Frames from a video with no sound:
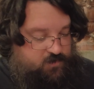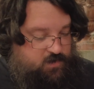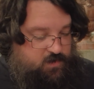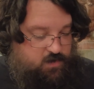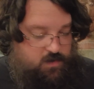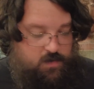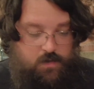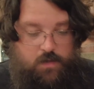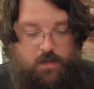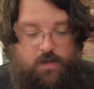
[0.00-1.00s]
the
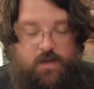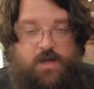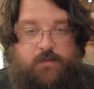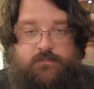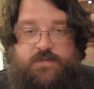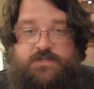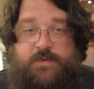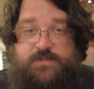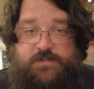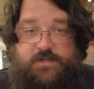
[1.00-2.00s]

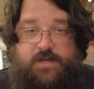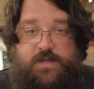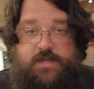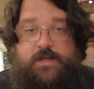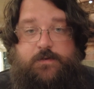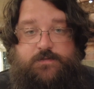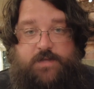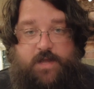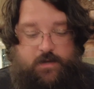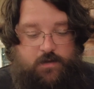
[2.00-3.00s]
specialty dining here
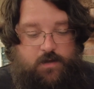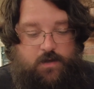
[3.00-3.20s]
tonight.